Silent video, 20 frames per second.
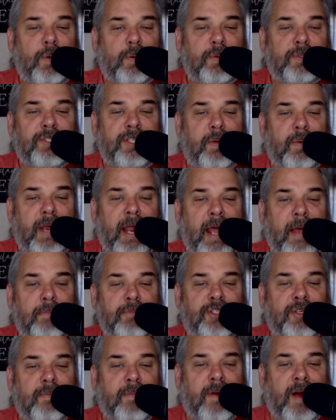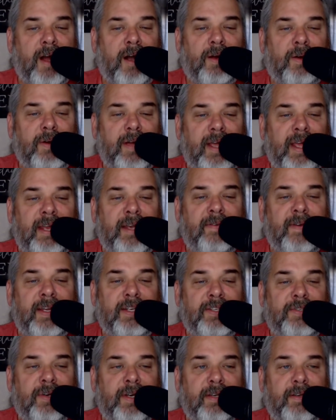will see what happens tomorrow. End of
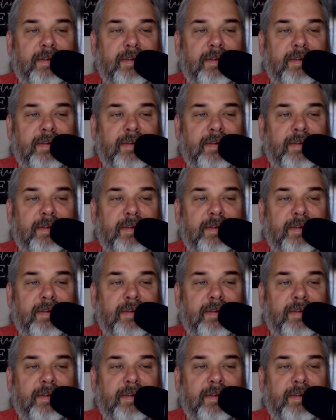entry.